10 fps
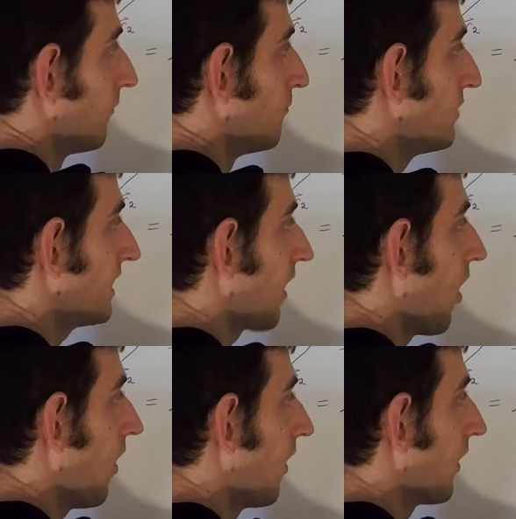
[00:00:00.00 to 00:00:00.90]
big
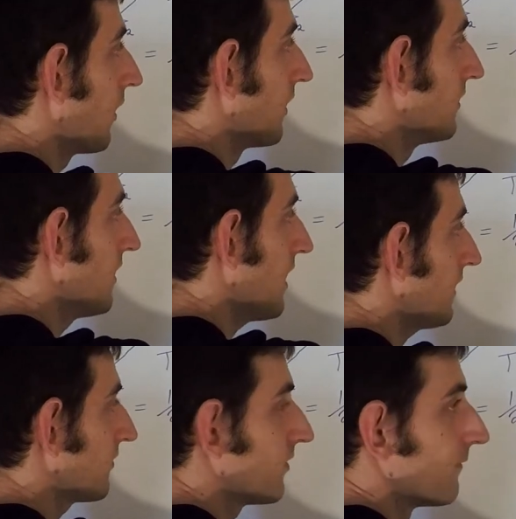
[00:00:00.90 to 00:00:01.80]
R
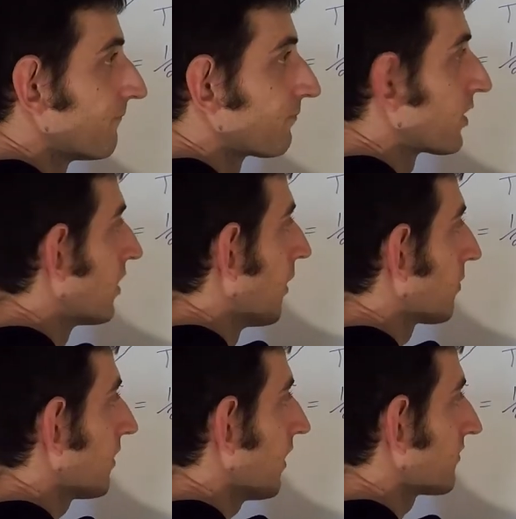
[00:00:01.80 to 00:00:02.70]
dot
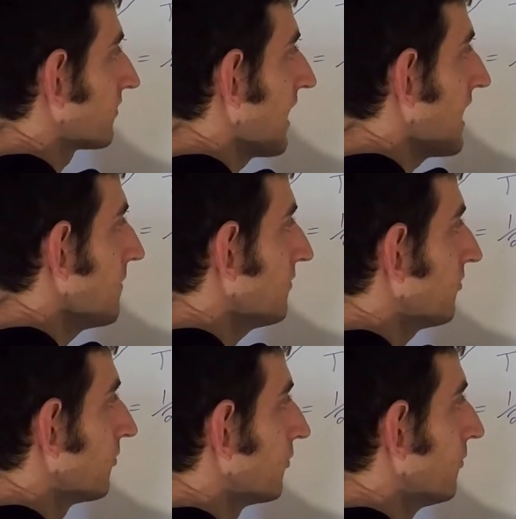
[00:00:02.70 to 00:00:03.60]
plus
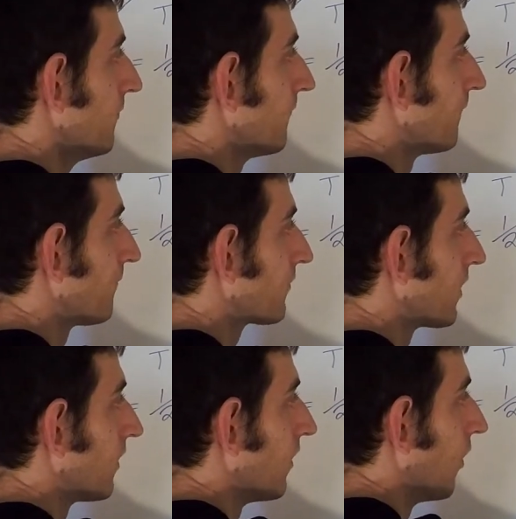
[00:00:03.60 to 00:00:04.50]
M2
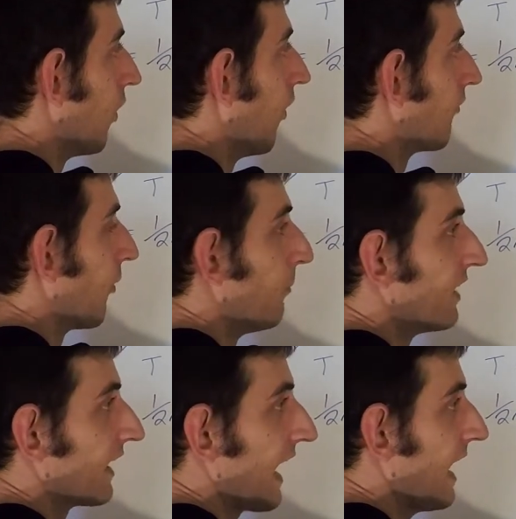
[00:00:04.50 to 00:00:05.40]
over
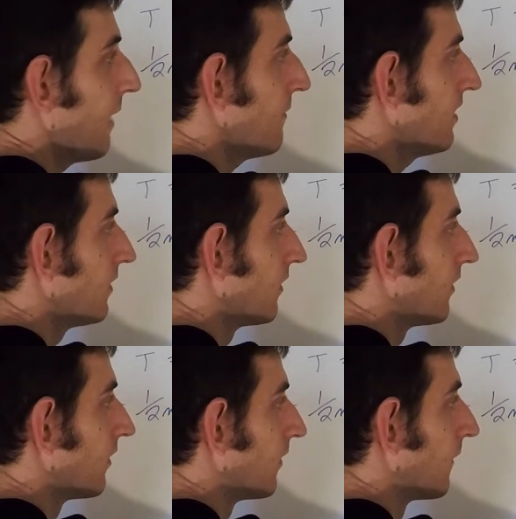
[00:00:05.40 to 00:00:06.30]
big M
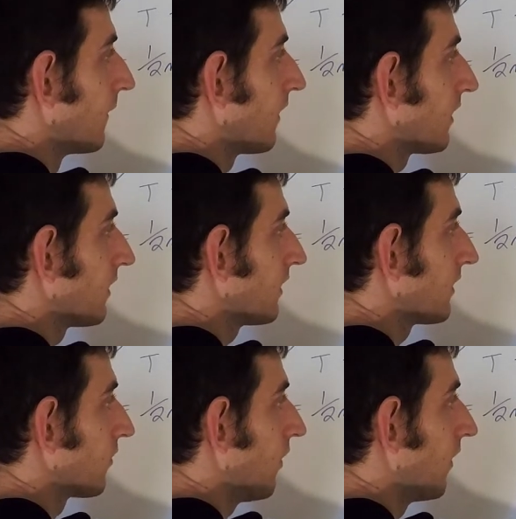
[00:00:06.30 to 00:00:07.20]

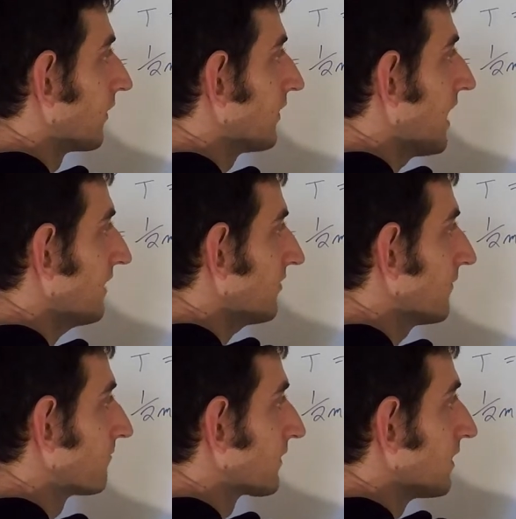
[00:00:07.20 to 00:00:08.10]
little r dot.
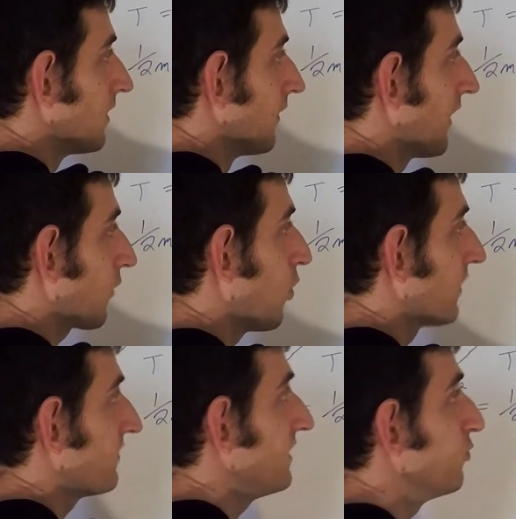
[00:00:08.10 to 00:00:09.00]
That
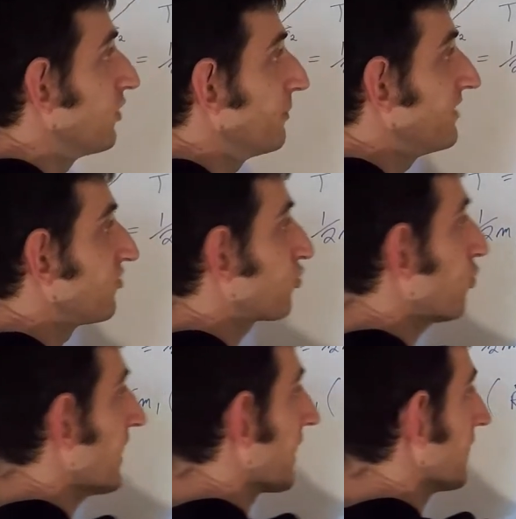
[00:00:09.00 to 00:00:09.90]
quantity will be
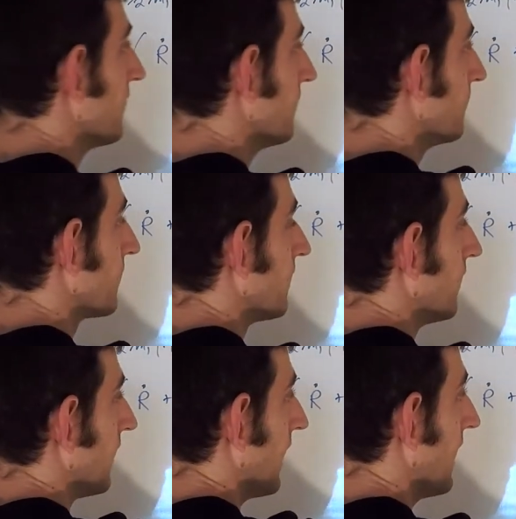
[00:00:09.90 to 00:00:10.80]
squared,
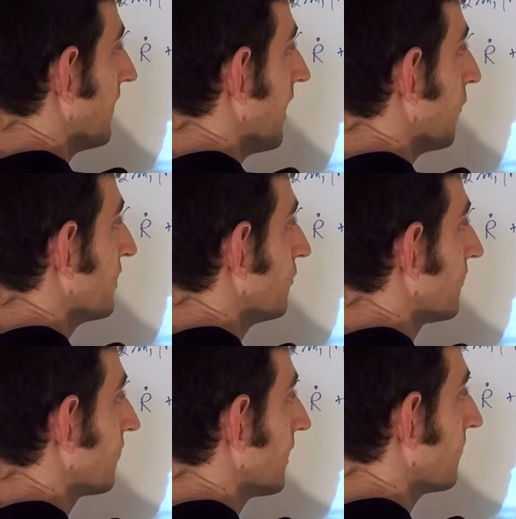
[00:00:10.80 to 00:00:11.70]
and then we do the
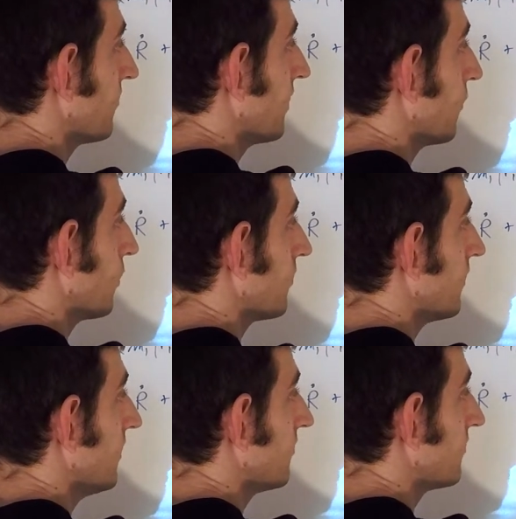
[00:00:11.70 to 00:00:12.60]
same thing with
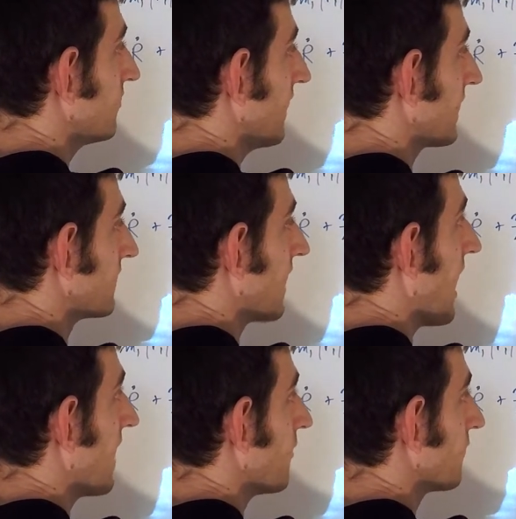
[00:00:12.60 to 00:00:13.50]
the second
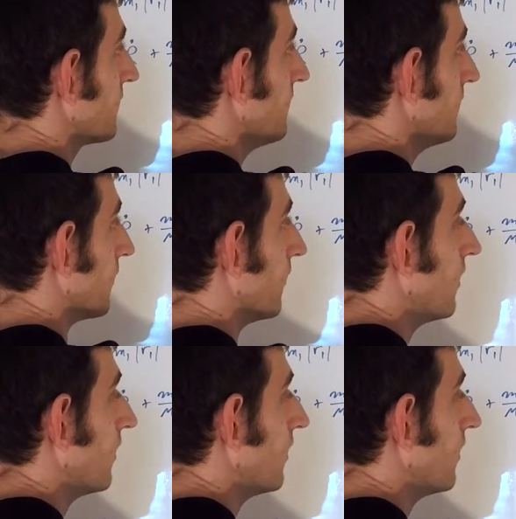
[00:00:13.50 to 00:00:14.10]
guy over here.